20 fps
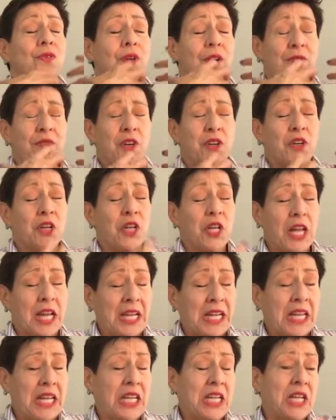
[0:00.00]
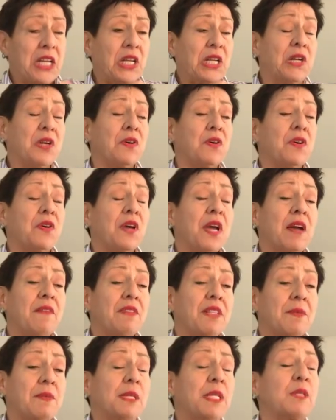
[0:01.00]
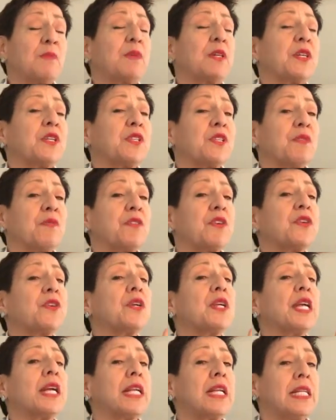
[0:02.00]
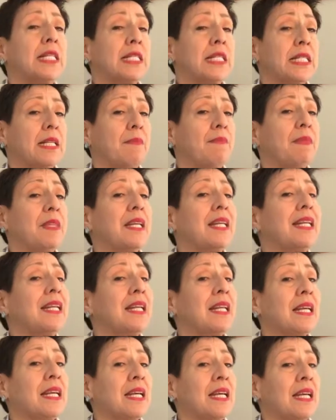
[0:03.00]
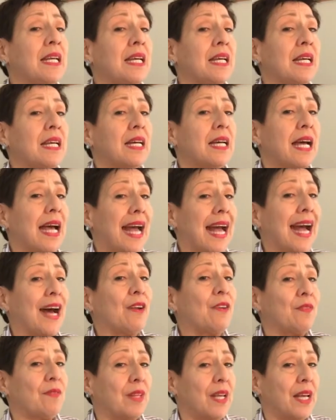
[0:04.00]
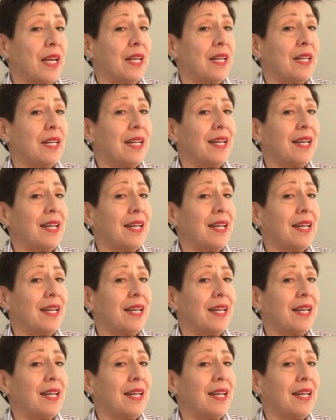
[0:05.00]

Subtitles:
if you're lucky, you know, you have some experience of creating something out of that.